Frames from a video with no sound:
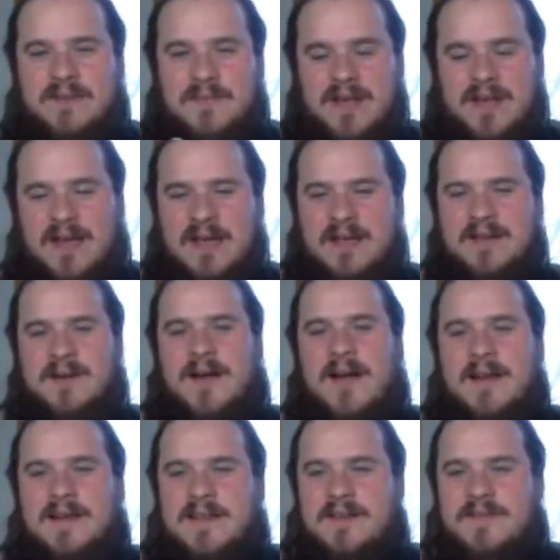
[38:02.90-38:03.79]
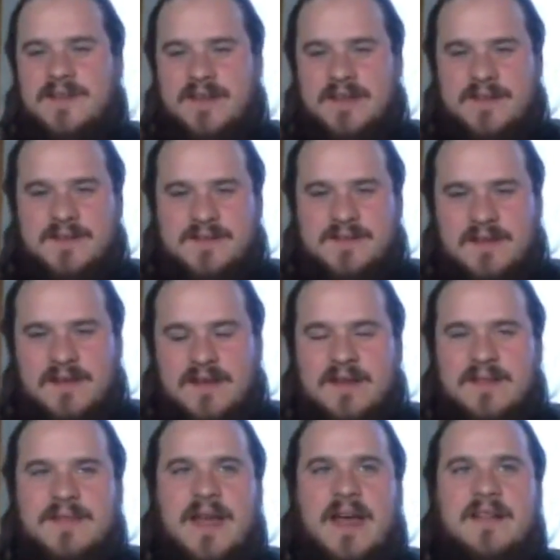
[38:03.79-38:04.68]
behind our activities.
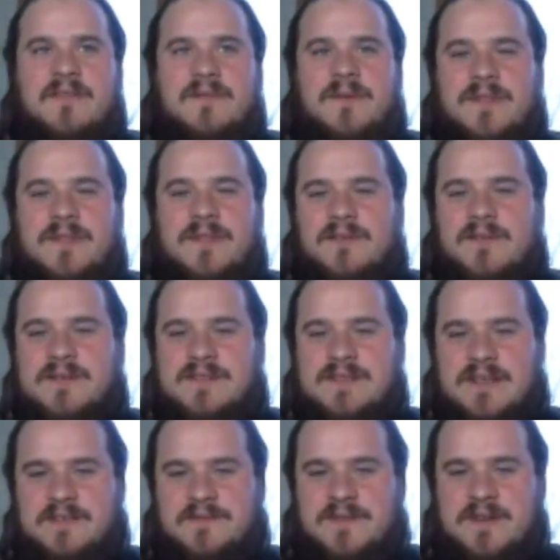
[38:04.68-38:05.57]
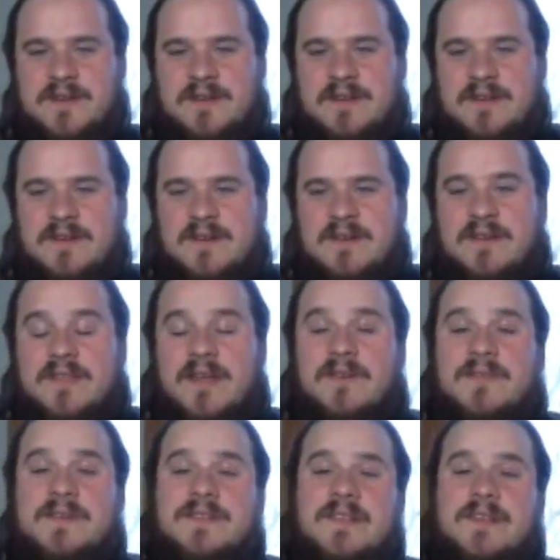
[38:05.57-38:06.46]
That's what they're receiving.
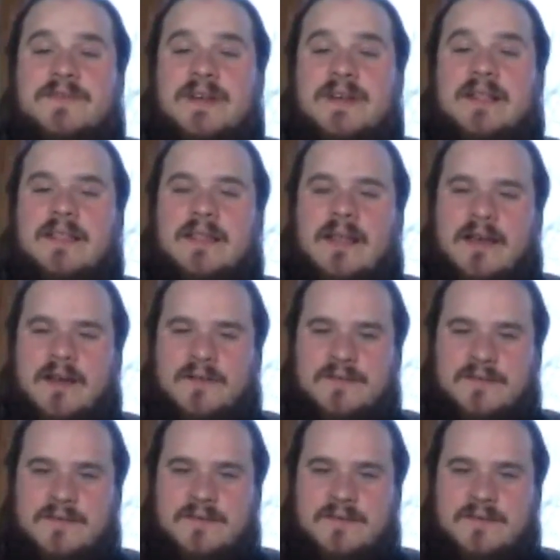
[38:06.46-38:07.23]
They're receiving love,